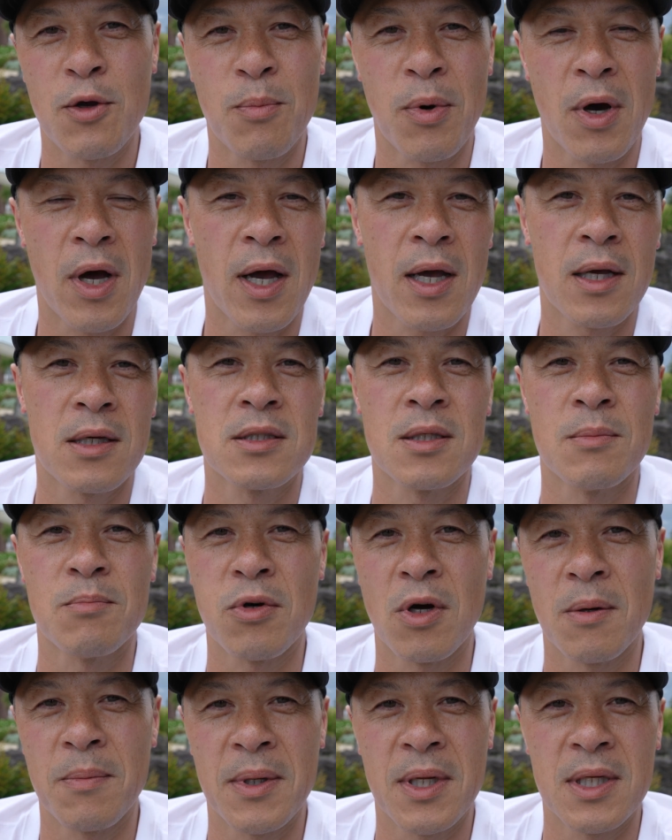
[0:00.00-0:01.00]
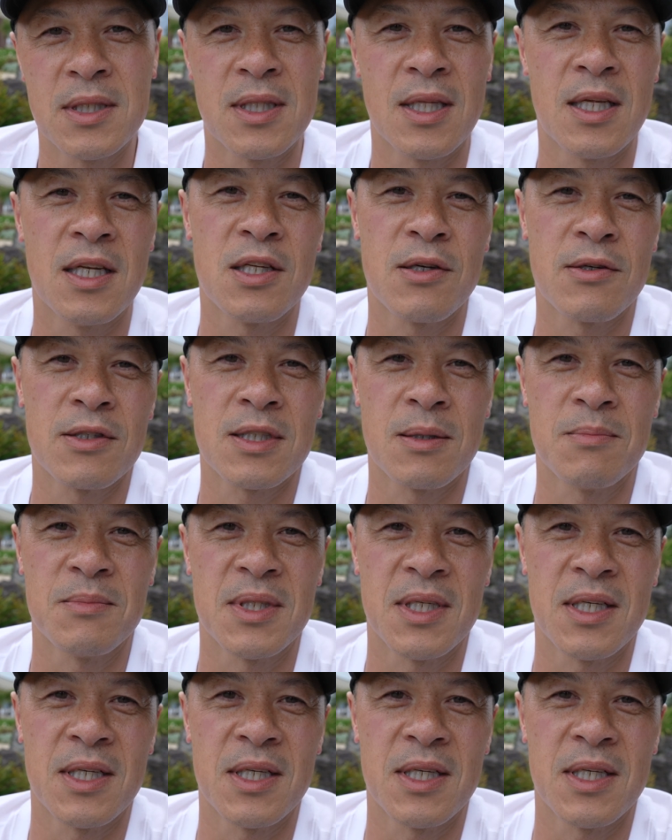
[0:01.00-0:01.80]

buying some properties, and then doing some